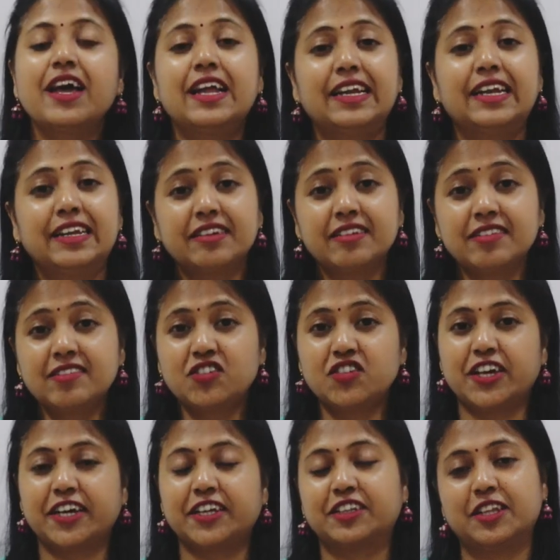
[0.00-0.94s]
Let us
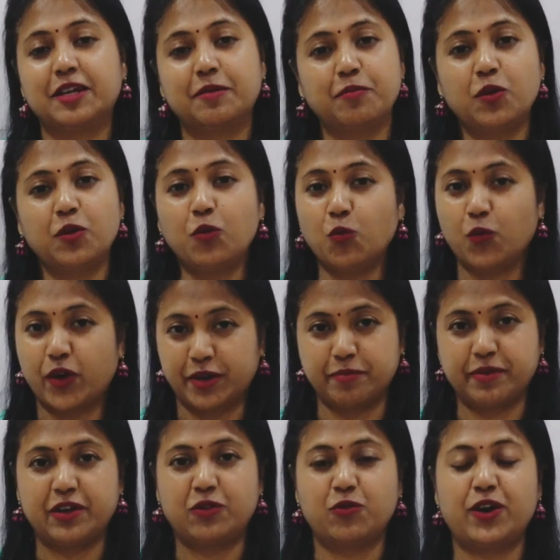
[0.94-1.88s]
check them one
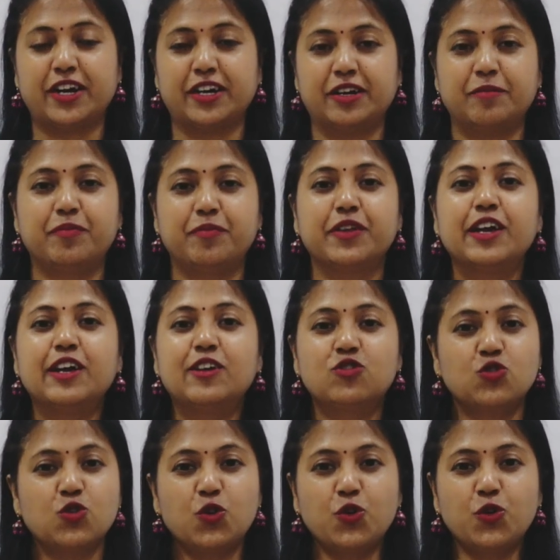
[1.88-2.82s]
by one.
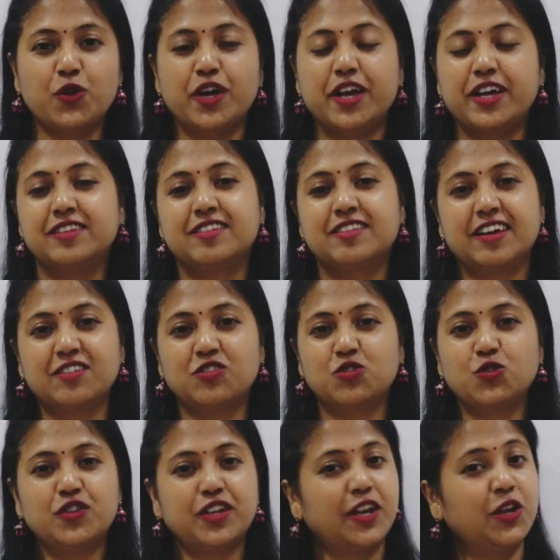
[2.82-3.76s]
So just
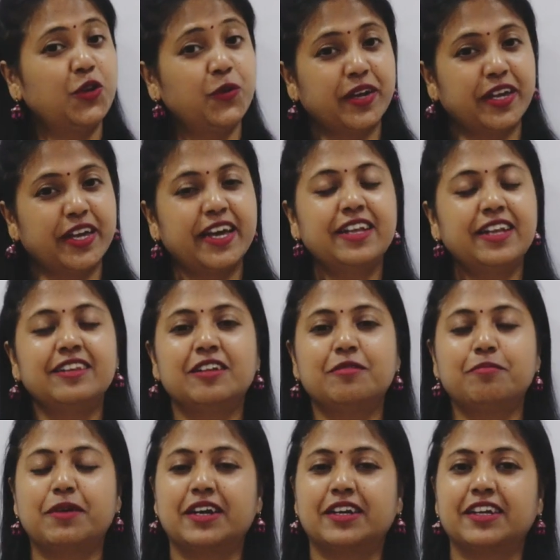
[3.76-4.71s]
to tell you again
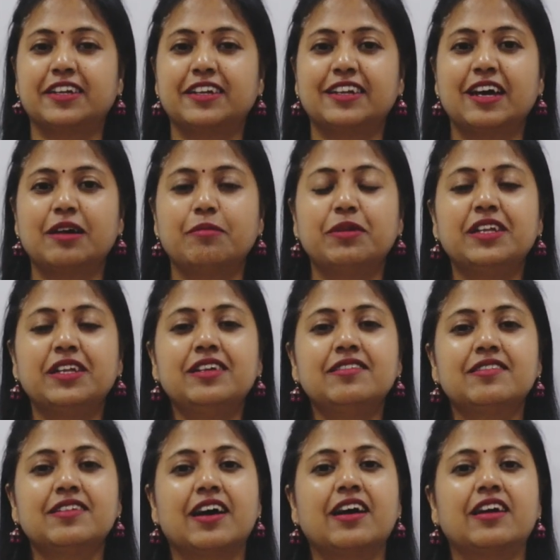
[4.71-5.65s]
that market
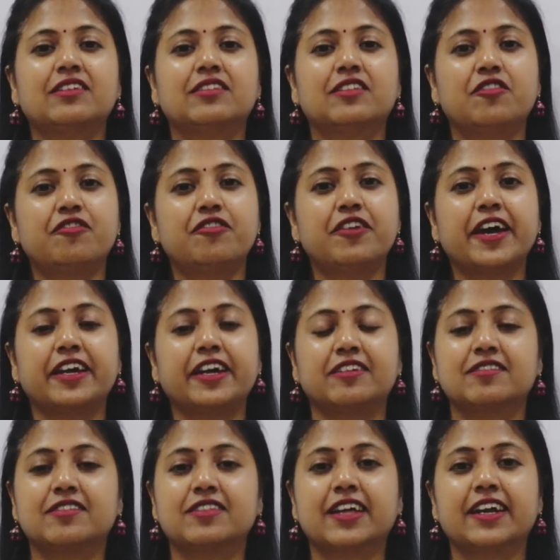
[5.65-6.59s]
anomalies are the
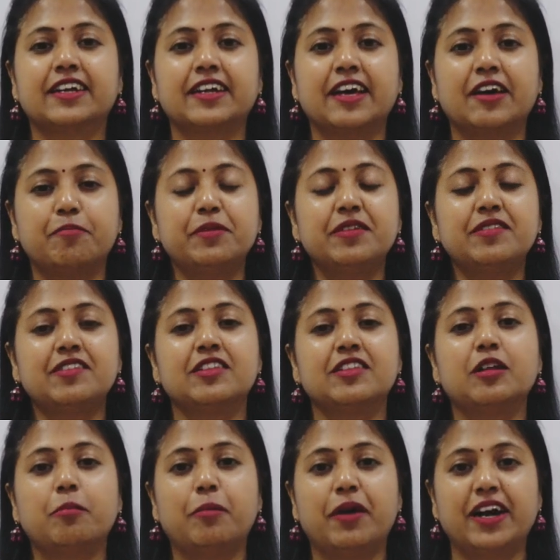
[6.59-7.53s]
facts that happens in
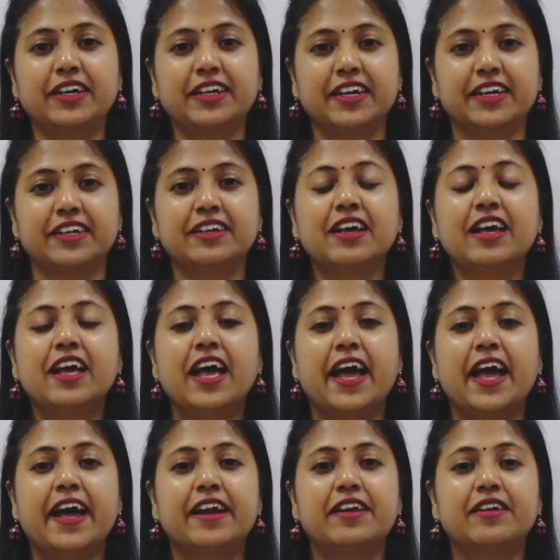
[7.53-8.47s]
the market
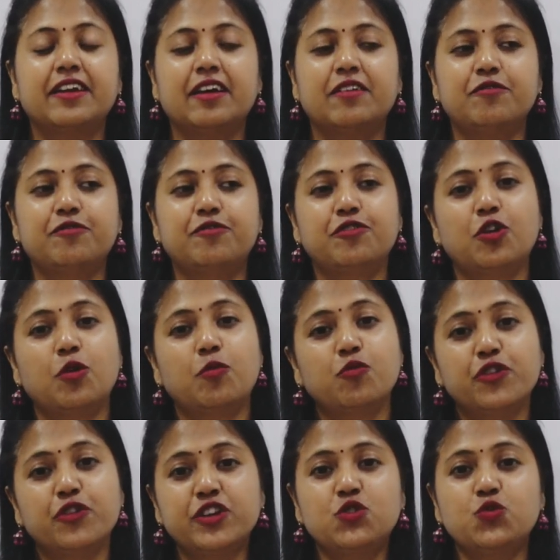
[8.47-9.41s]
and
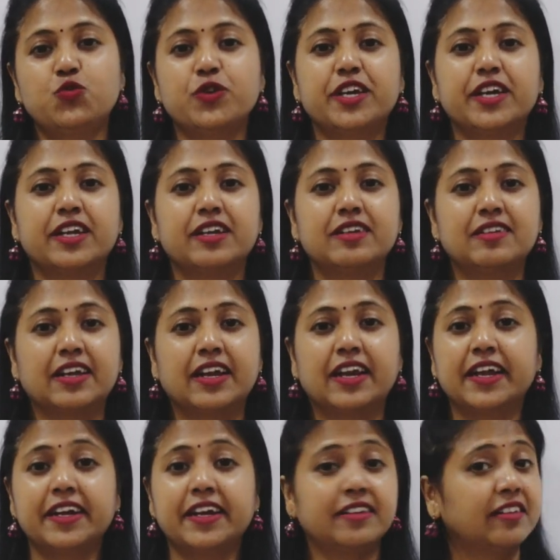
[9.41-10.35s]
from which we can
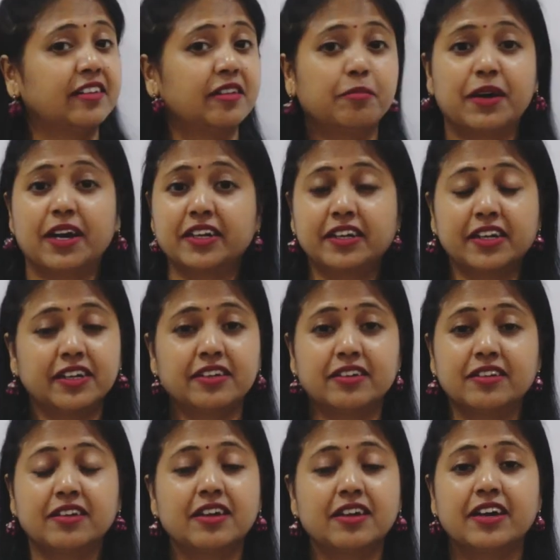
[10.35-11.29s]
declare that the
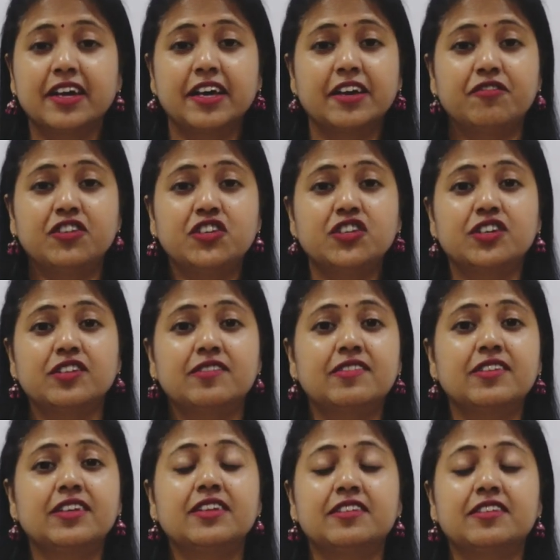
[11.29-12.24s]
market
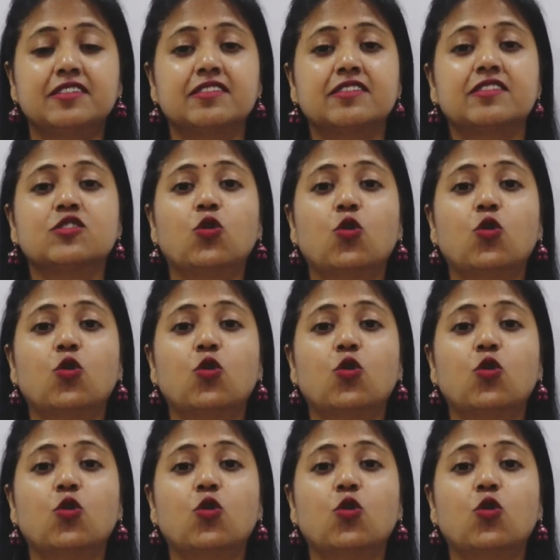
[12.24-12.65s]
efficiency doesn't